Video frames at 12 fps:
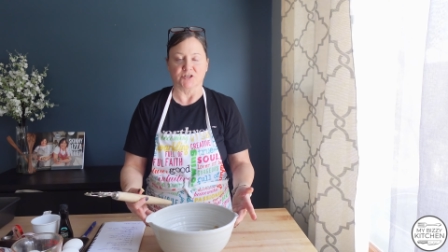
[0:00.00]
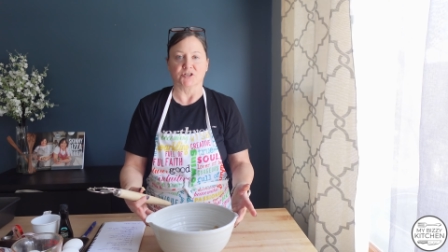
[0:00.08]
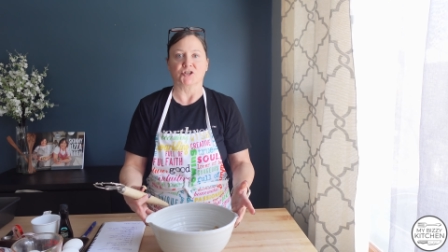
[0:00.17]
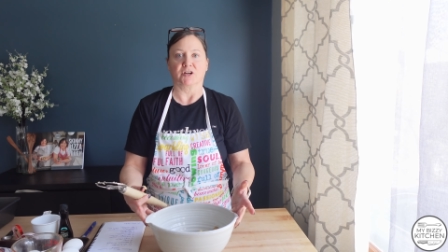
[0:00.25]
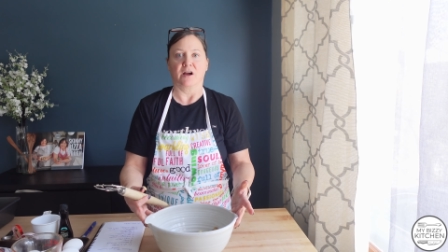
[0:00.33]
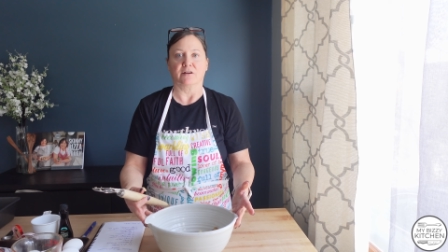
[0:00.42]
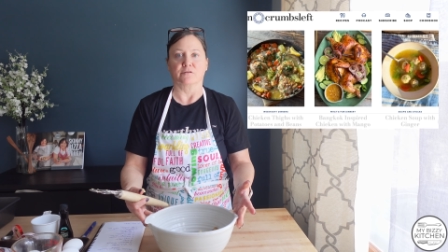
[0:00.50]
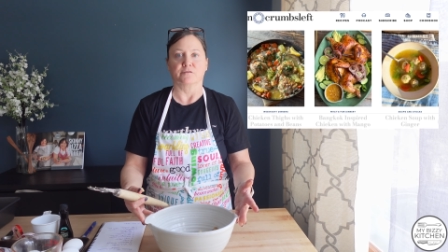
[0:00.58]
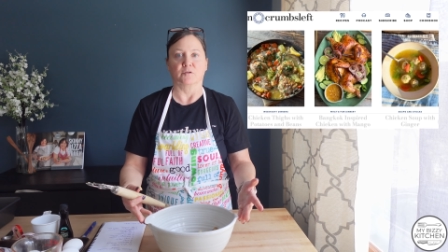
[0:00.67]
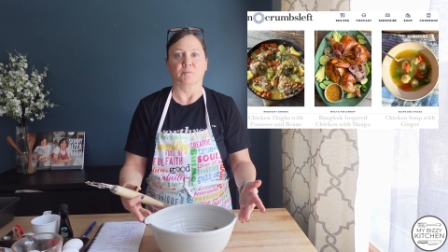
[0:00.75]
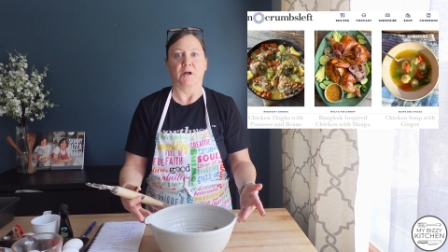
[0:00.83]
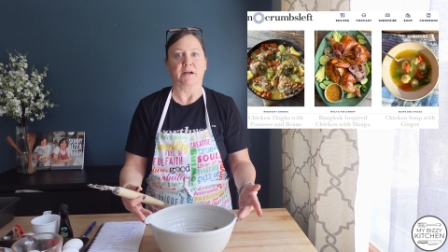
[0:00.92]
a Chicago
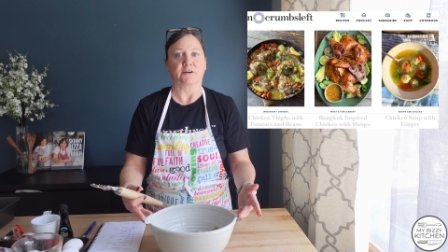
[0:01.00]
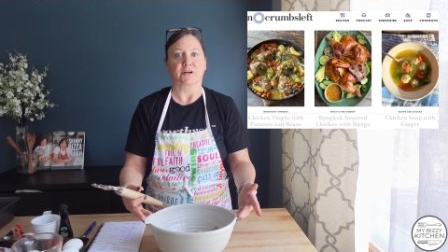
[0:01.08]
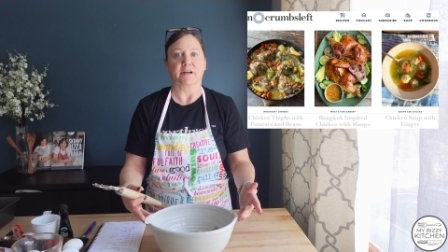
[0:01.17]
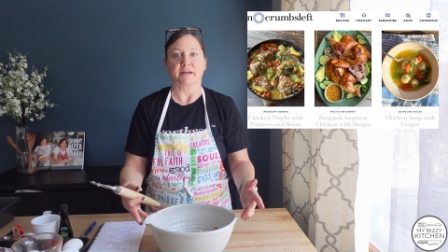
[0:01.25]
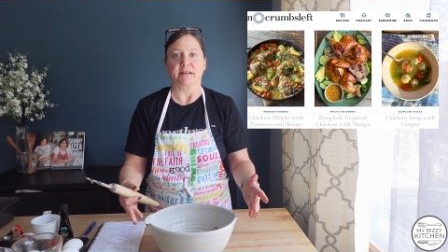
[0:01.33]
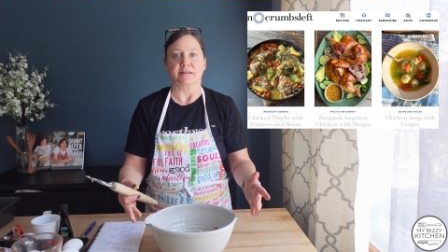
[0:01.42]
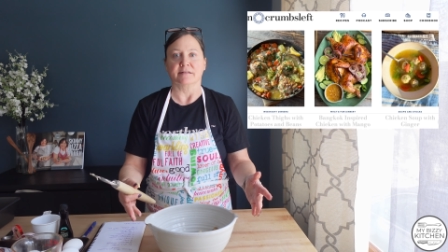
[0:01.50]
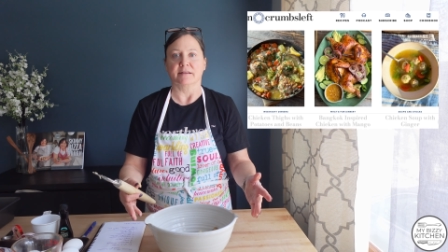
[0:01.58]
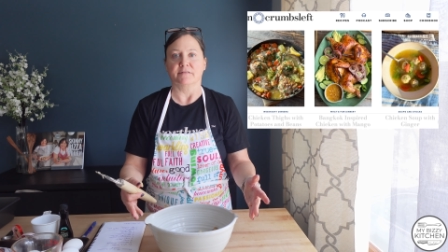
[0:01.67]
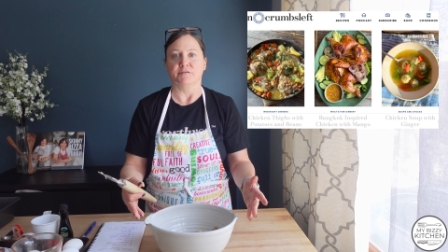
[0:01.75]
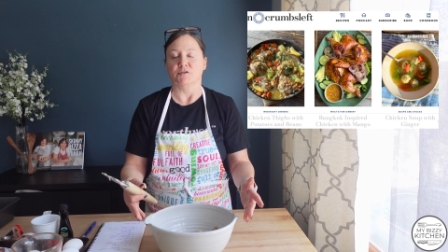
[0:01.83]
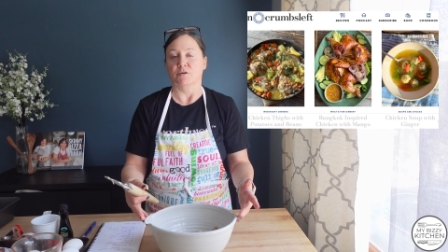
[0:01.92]
food blogger, and
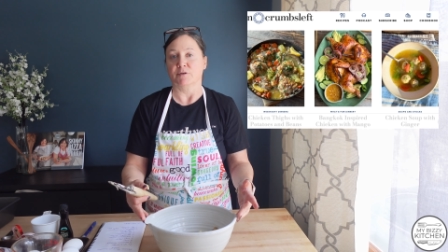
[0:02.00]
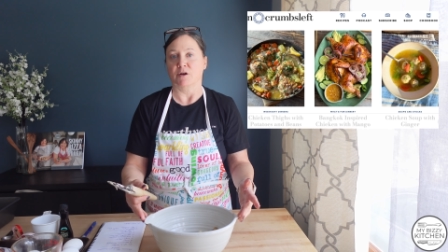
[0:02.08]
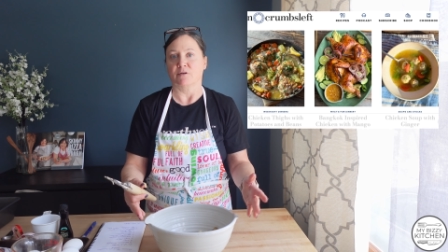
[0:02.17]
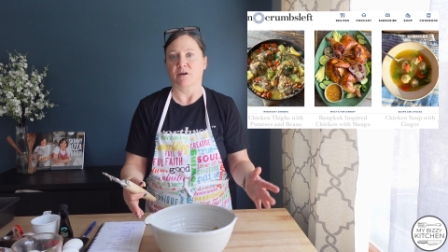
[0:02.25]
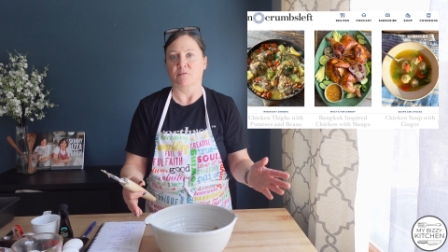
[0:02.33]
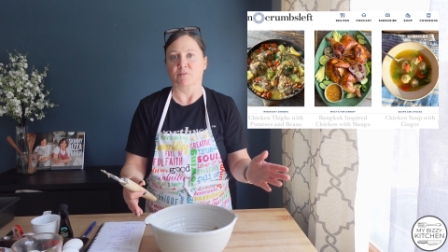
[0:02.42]
if you don't know her,